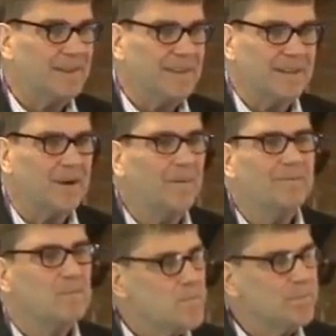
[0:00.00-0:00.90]
you know,
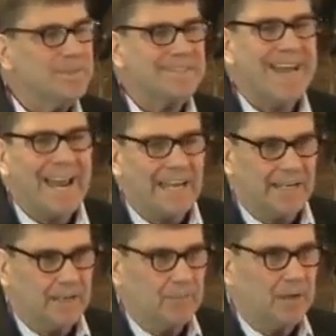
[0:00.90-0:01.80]
take
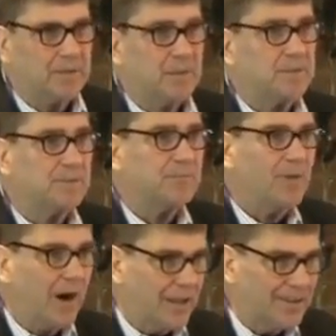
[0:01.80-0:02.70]
it. It might, it's
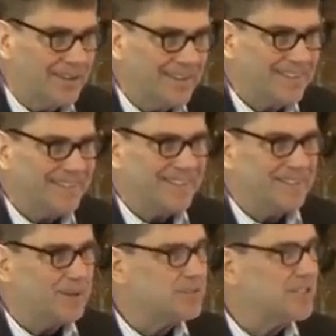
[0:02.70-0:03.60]
fun.
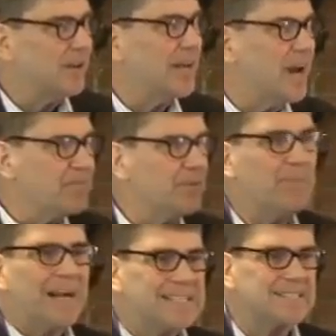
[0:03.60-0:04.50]
You know, selling,
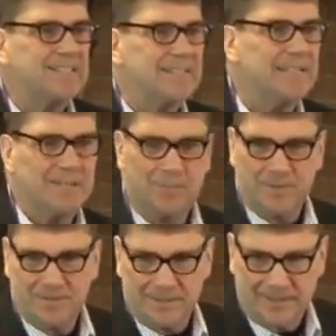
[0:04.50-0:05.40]
everybody's a
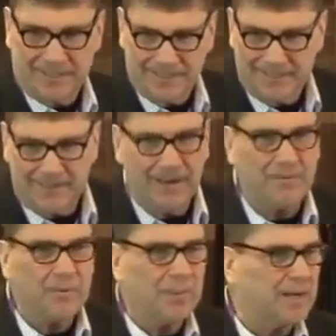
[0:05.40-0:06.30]
salesperson. You know,
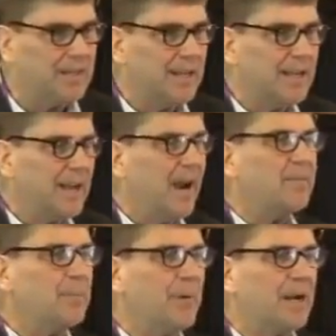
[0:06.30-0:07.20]
everybody,
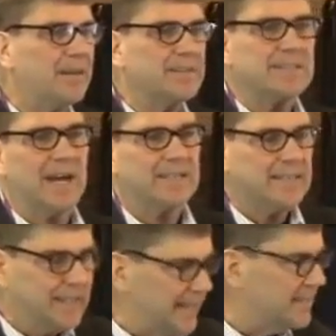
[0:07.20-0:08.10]
everybody that's
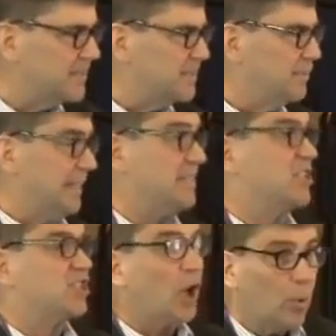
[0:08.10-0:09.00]
got kids has been
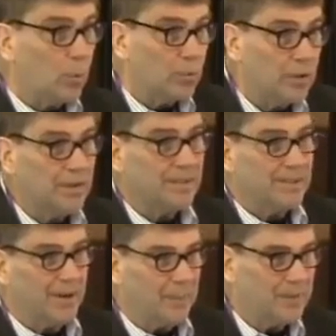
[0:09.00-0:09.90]
sold.
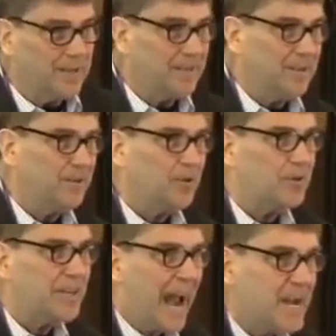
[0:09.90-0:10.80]
You know, I mean, you're
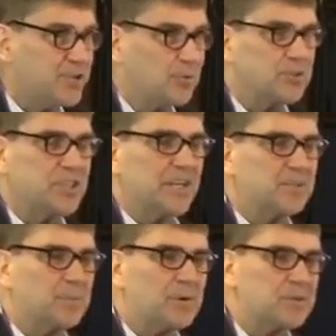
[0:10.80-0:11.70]
a natural
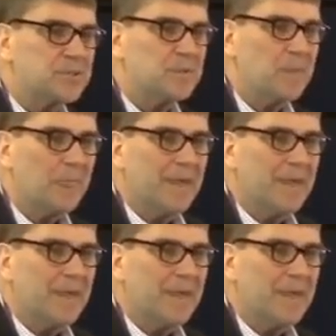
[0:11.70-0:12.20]
salesperson,